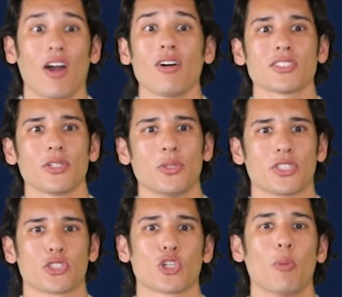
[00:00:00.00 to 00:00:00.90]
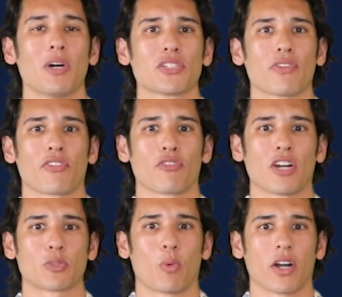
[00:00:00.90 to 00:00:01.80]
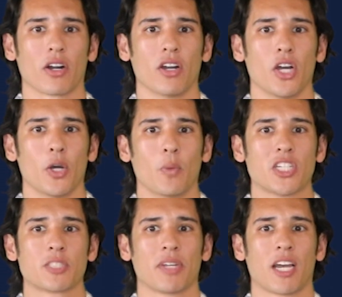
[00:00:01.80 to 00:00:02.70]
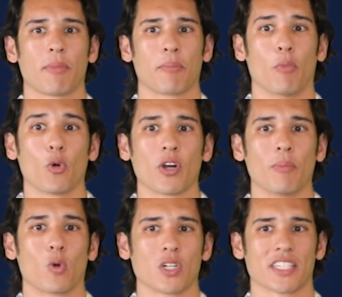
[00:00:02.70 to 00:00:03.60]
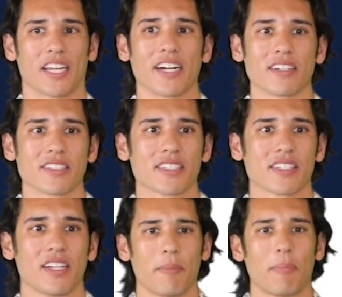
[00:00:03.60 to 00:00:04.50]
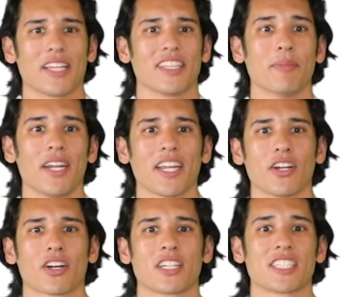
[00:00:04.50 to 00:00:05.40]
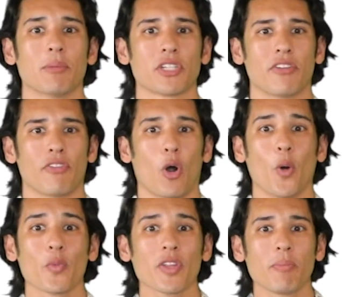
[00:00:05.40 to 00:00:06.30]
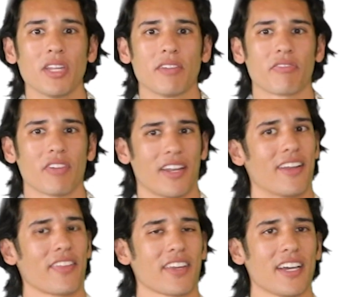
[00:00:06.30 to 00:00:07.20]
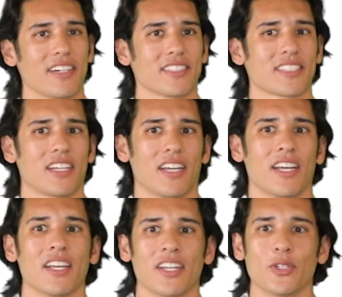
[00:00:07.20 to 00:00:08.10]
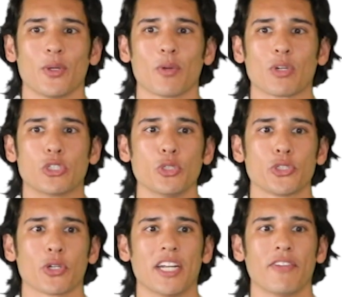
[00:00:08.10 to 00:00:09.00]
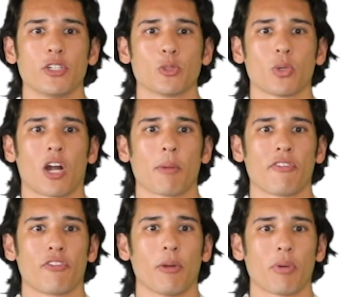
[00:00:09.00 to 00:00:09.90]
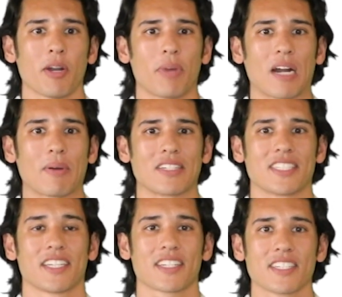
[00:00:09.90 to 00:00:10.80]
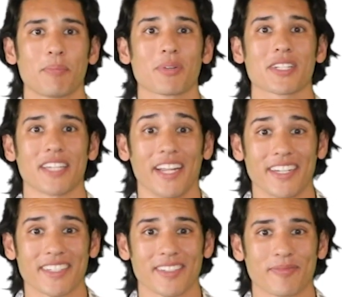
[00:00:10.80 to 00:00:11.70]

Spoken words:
also uses so much of our fresh water, which is becoming more and more scarce. By limiting your consumption of only beef and nothing else, you can reduce your individual carbon footprint by around 60%.